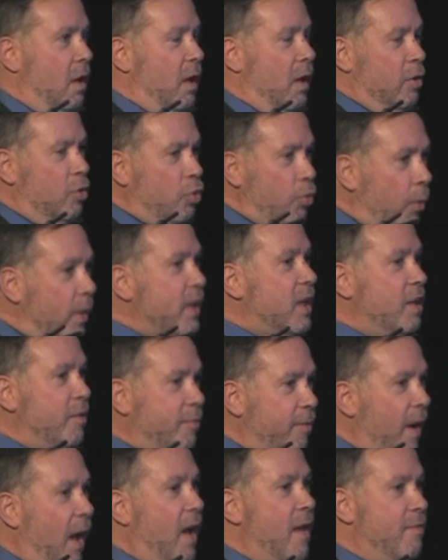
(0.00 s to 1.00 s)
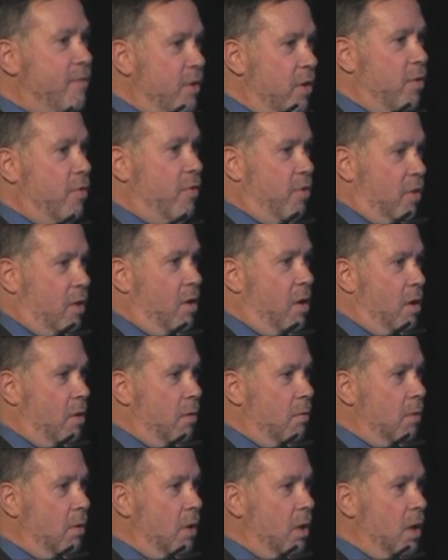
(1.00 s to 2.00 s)
And 25 years
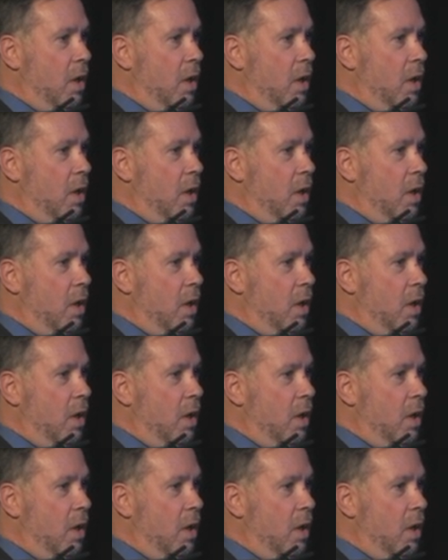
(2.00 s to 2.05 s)
ago,